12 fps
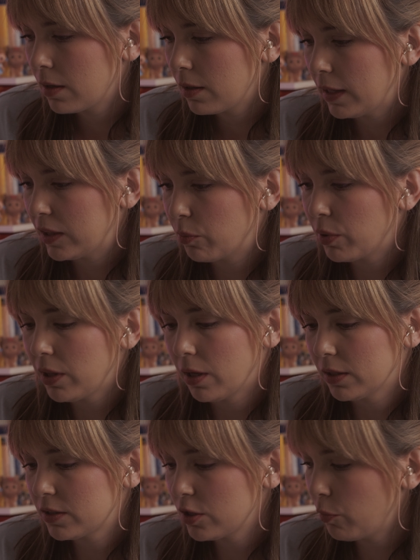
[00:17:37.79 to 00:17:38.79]
like the
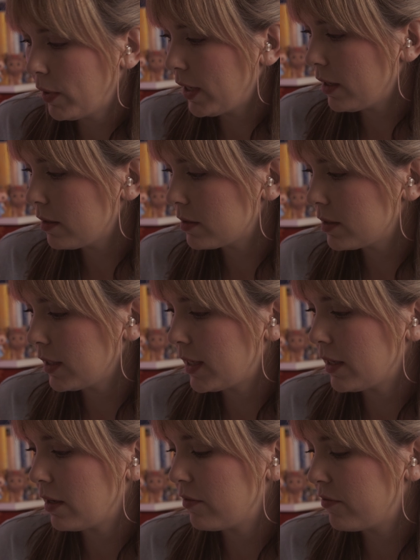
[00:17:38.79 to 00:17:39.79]
palazzo pants. Like
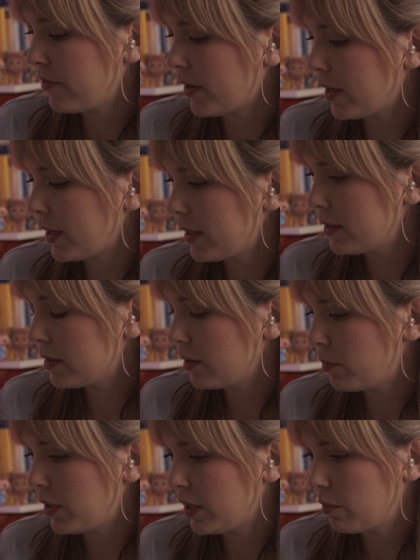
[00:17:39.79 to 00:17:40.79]
can I find the
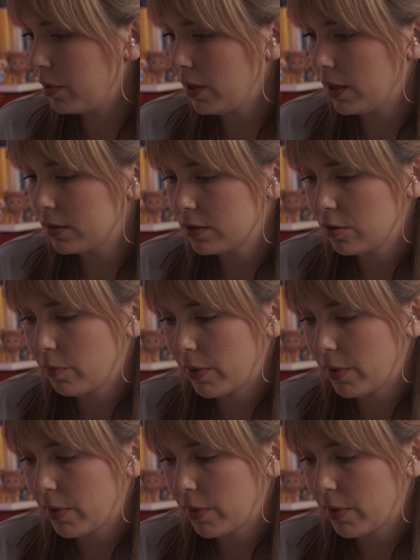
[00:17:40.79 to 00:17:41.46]
pink palazzo